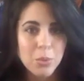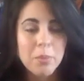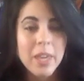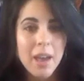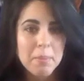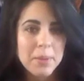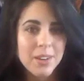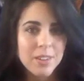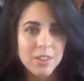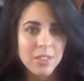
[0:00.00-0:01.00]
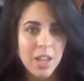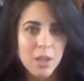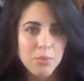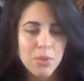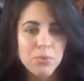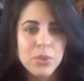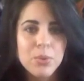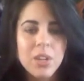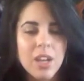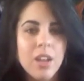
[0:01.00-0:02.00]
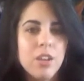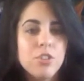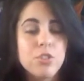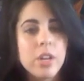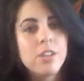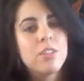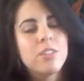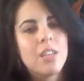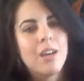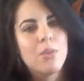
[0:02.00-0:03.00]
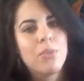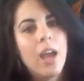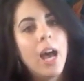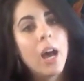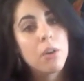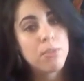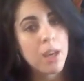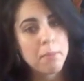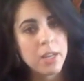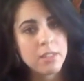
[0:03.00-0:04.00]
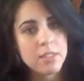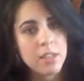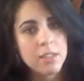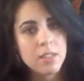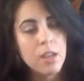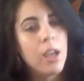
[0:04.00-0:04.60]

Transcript: You will be happier in your life if you can train yourself out of that mindset,